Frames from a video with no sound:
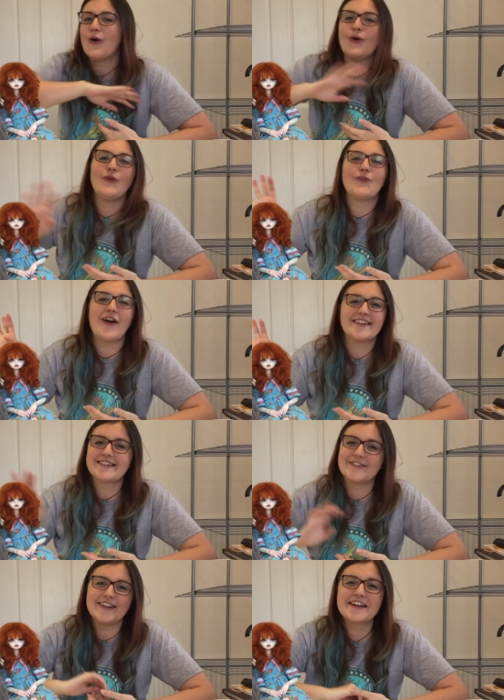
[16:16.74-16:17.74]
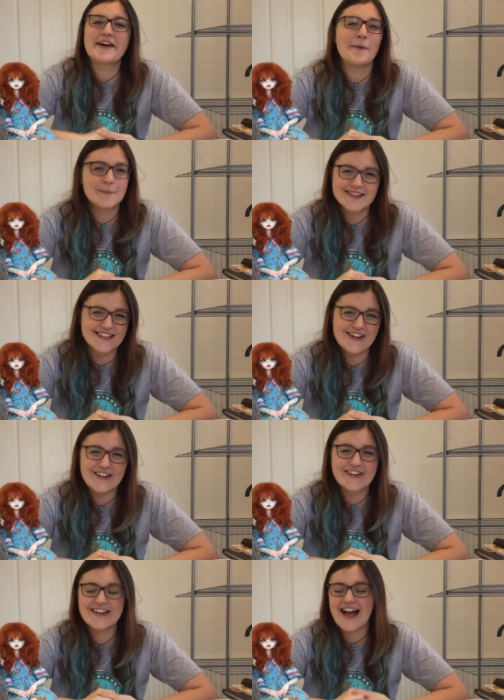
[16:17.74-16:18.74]
all the rest of it that comes
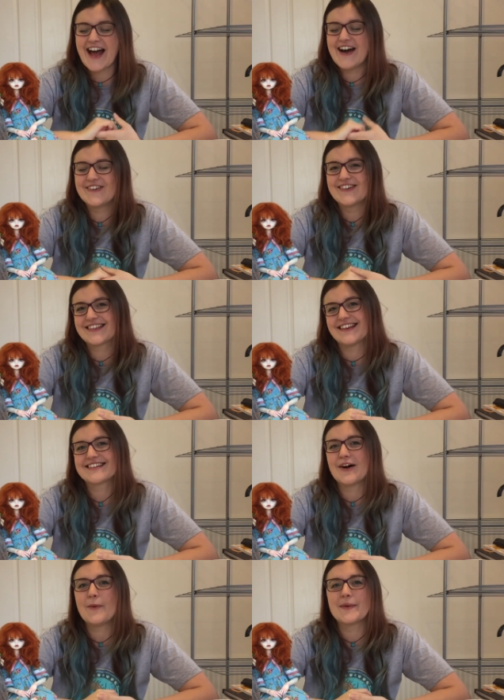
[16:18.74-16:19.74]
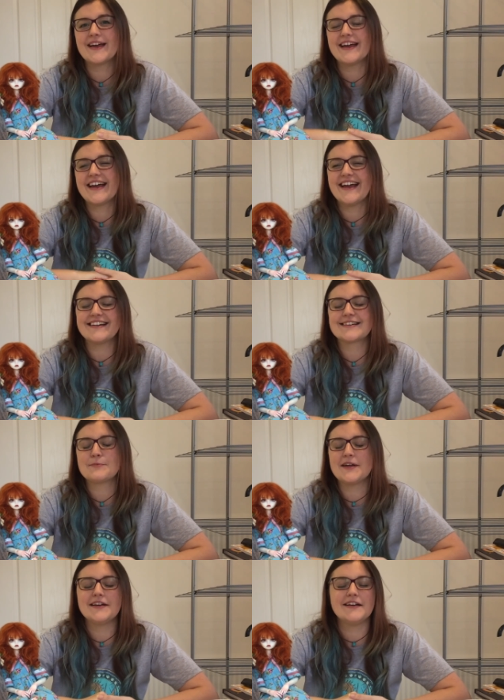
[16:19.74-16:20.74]
along with this hobby. It's
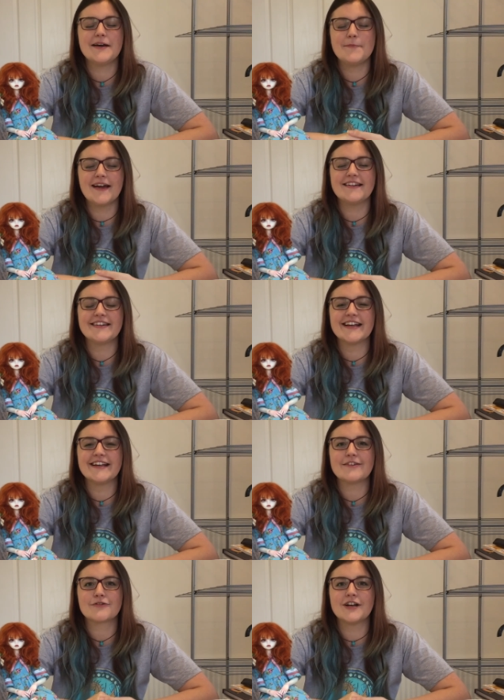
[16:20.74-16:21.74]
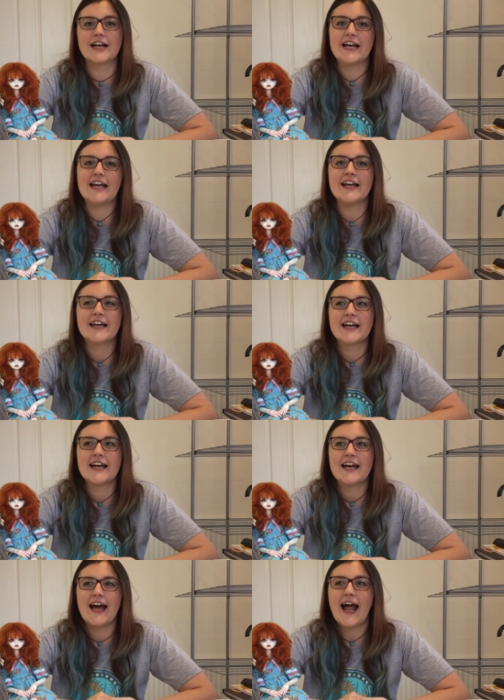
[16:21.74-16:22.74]
been amazing, and it's really
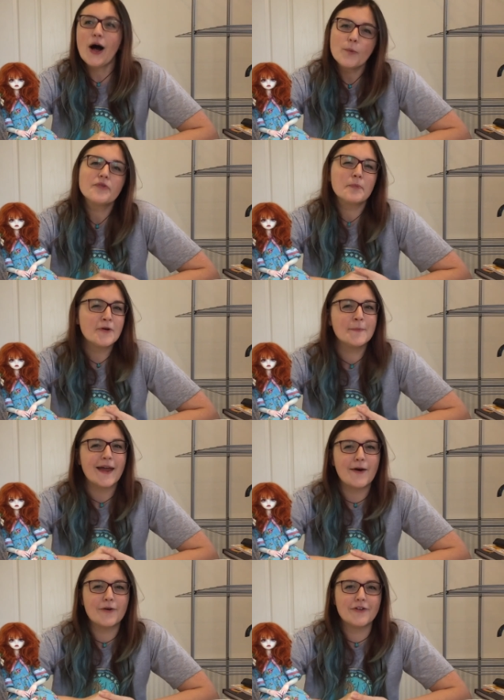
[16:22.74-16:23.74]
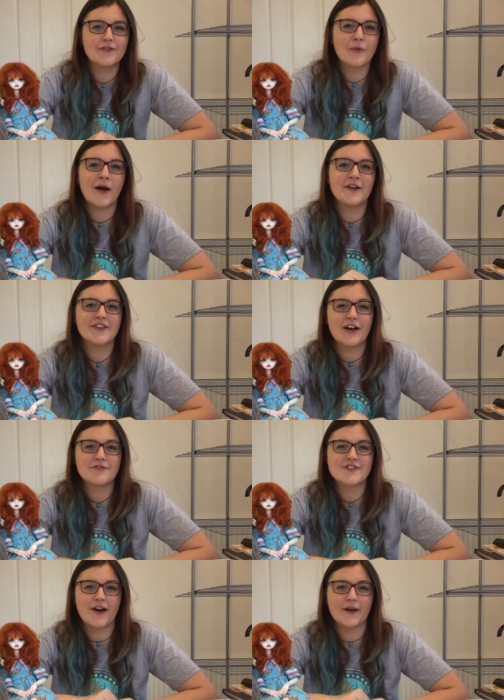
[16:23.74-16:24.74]
helped pull me out of quite a
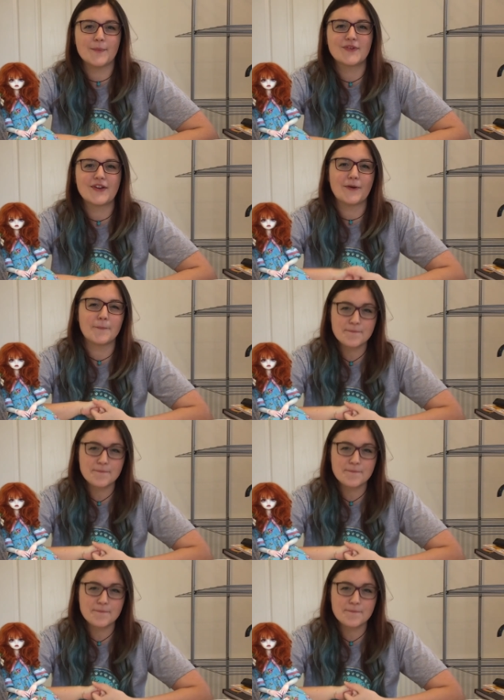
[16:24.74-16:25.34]
tough time. So